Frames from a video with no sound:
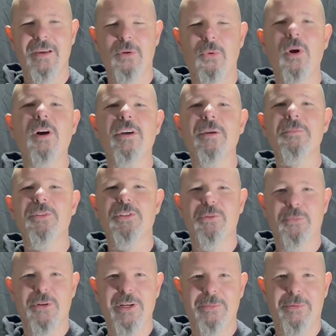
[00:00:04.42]
Welcome to the
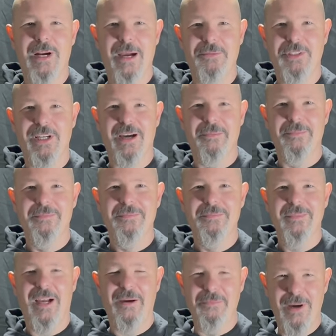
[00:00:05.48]
Printed Prop Shop.
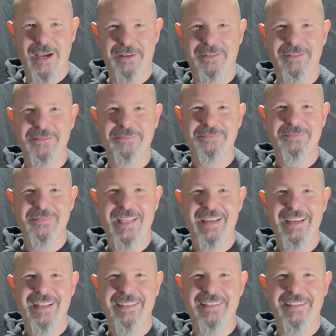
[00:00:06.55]
I'm Michael.
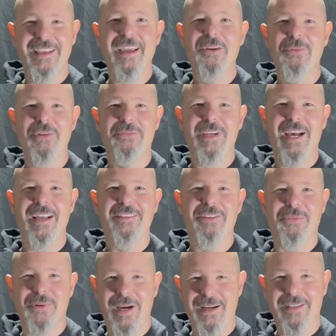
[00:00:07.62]
Today we've got the
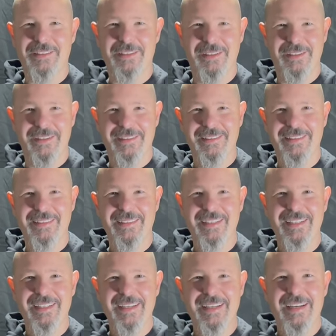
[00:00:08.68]
Rocketeer.
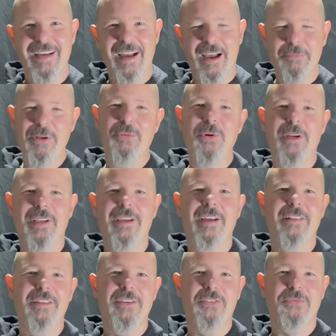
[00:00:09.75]
I've been working on
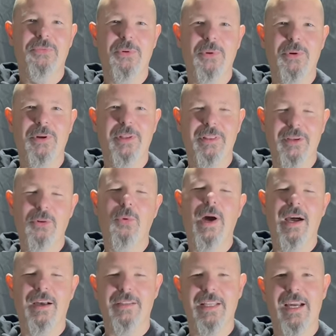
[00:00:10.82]
this for a little
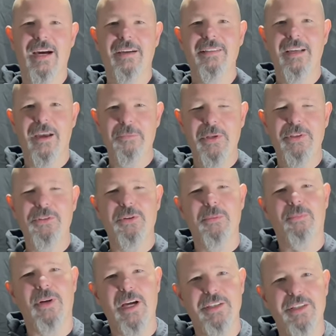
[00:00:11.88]
while now. I've been doing
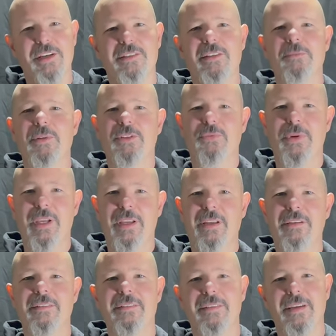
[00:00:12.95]
projects in between,
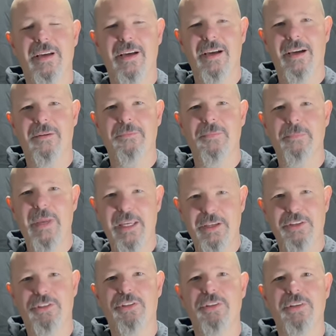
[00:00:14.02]
um, making
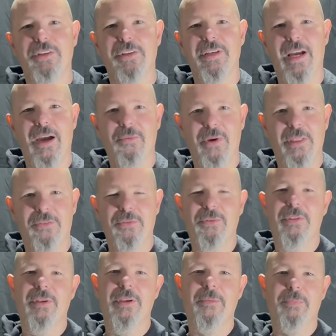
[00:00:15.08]
sure I went through
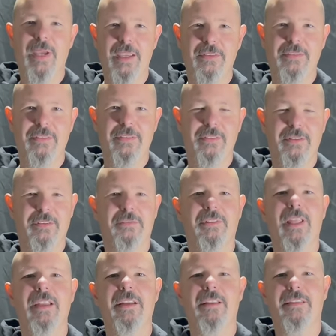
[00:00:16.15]
the paces of
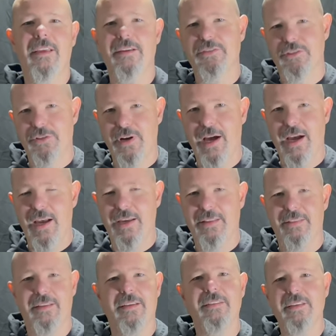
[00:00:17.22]
letting things dry and
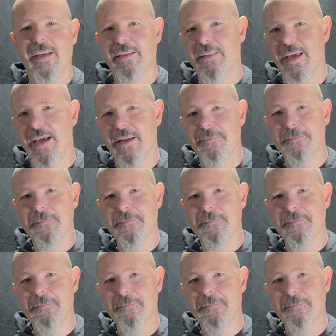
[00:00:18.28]
things like that.